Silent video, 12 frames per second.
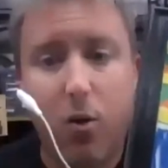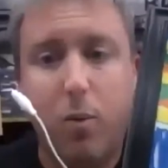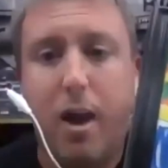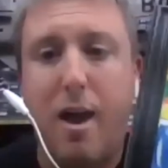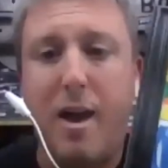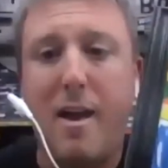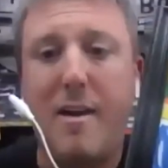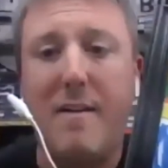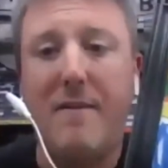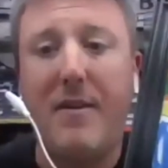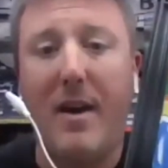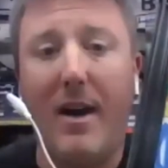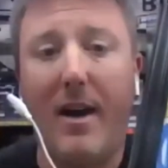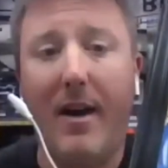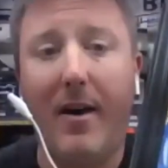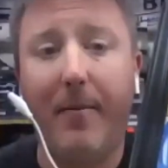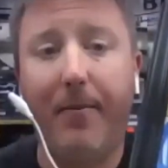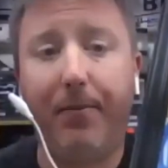we have
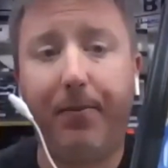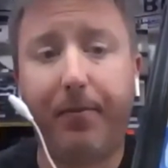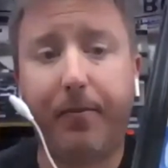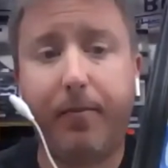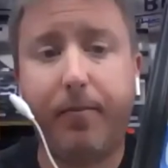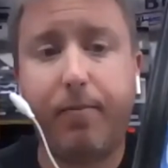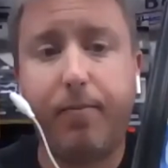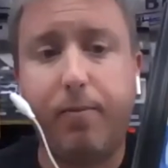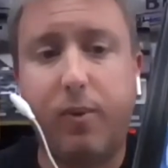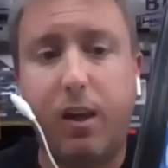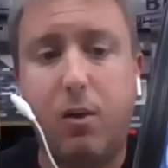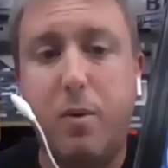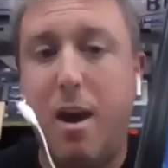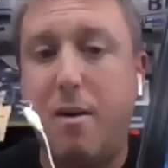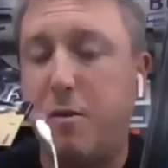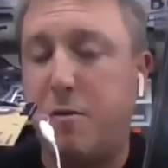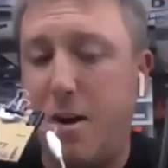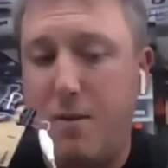um, we
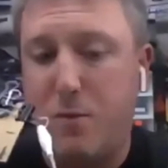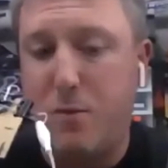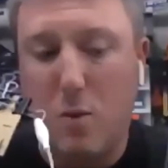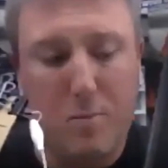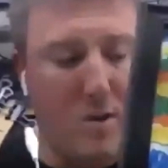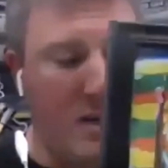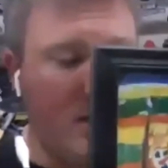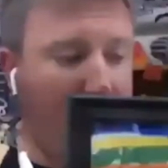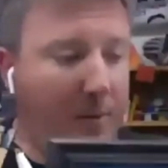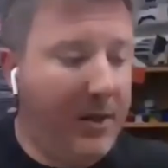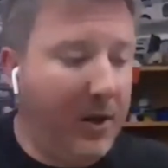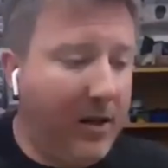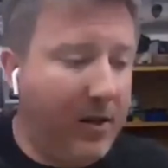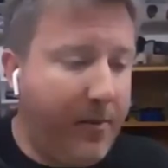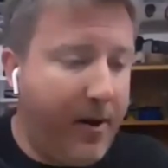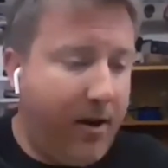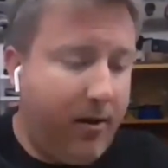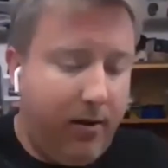have our five core bricks we talked
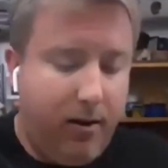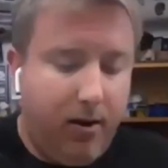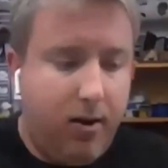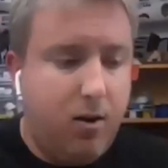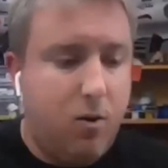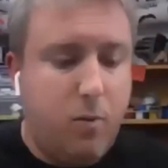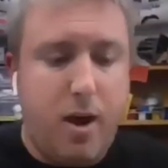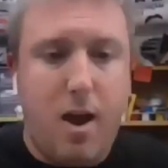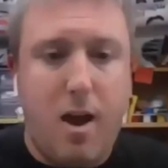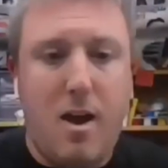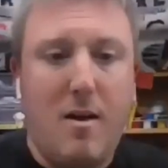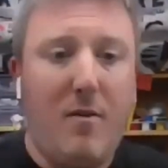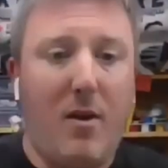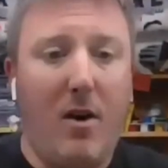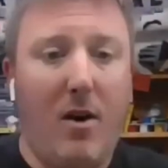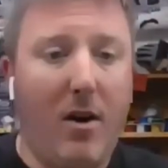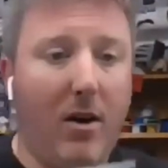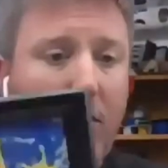about. We have
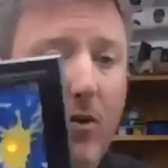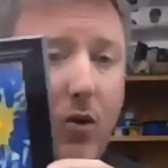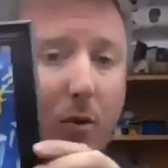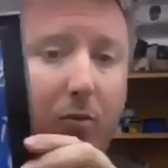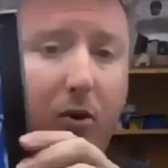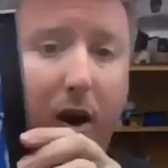our cool